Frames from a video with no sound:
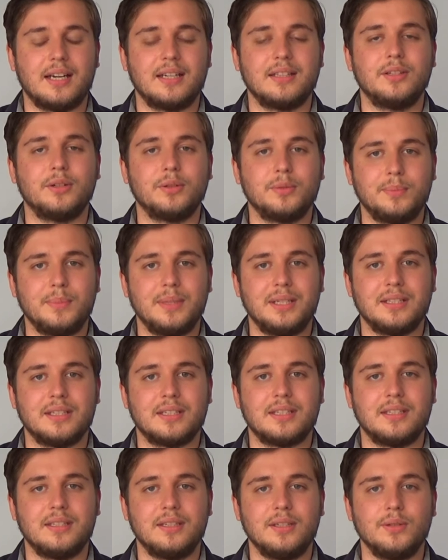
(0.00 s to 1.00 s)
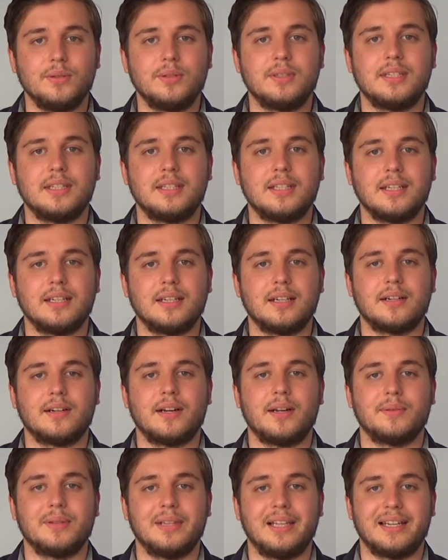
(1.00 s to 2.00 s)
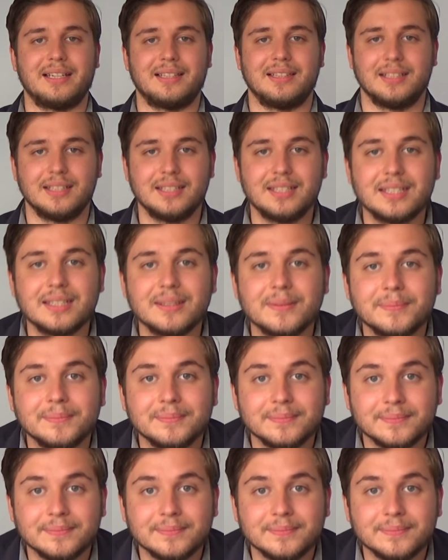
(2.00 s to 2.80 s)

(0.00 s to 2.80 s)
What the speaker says: I don't mean you sitting around like this.